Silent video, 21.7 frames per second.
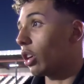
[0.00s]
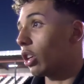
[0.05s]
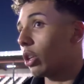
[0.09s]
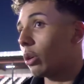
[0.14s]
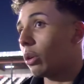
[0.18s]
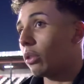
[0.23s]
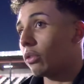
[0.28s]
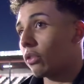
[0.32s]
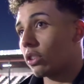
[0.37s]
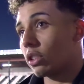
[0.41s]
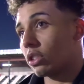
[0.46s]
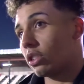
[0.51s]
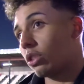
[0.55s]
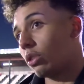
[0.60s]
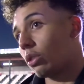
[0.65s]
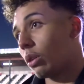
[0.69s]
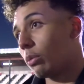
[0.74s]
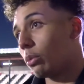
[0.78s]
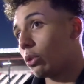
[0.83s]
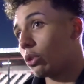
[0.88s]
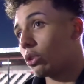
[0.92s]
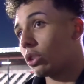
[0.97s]
I know I've still
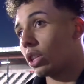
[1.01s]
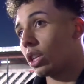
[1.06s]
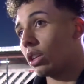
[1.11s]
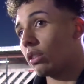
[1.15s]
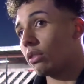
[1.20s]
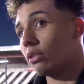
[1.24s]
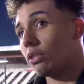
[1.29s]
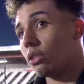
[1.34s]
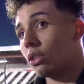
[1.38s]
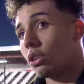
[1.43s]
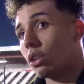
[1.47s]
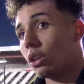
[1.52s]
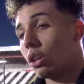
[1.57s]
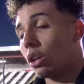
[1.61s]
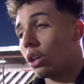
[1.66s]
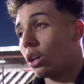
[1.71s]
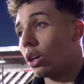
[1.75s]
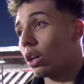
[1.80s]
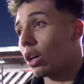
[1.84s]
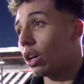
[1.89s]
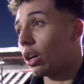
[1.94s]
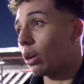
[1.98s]
got more to give,
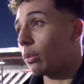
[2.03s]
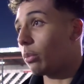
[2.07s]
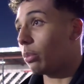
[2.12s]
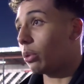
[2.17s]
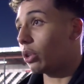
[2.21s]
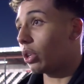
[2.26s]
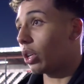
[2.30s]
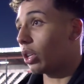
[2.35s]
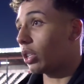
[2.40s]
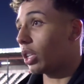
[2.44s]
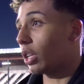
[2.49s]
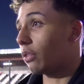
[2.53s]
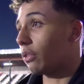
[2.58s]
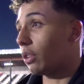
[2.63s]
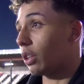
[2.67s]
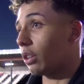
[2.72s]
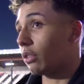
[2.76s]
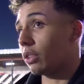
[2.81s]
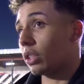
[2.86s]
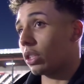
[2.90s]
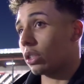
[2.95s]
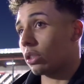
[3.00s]
uh, but no, definitely,
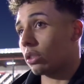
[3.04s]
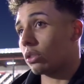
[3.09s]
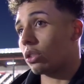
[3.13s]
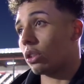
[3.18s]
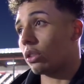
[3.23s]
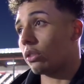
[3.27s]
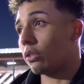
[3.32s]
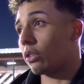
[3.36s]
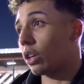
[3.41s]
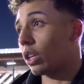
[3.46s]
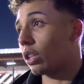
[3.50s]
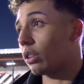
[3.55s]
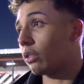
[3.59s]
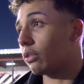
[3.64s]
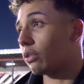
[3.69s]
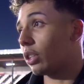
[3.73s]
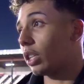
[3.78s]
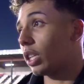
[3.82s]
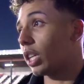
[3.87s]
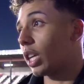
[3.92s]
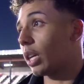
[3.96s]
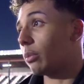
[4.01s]
I think so far the
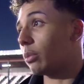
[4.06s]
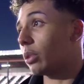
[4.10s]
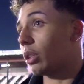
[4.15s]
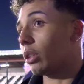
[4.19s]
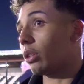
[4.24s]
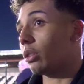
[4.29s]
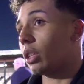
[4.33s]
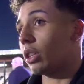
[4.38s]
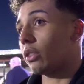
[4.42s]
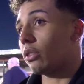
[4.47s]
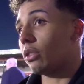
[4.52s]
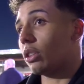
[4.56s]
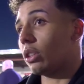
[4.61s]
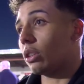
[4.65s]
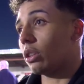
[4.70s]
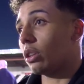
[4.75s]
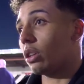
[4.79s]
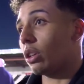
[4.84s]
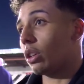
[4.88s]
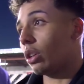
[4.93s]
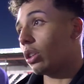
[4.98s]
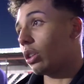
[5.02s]
three games that was definitely
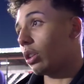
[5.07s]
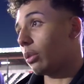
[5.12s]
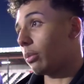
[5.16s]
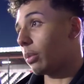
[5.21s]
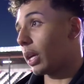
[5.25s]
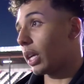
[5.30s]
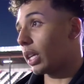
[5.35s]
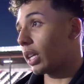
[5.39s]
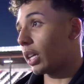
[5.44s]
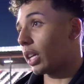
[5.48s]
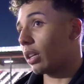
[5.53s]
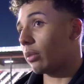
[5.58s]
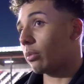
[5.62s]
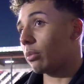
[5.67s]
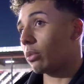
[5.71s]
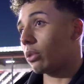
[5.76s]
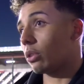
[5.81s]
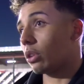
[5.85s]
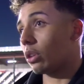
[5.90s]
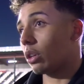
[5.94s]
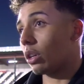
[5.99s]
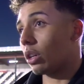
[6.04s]
the better game.
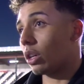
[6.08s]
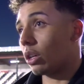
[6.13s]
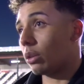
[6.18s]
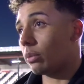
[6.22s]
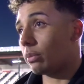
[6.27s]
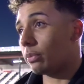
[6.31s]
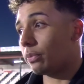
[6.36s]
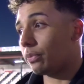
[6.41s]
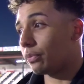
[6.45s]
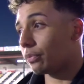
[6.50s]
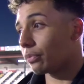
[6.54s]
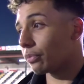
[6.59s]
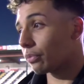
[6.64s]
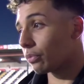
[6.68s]
Um,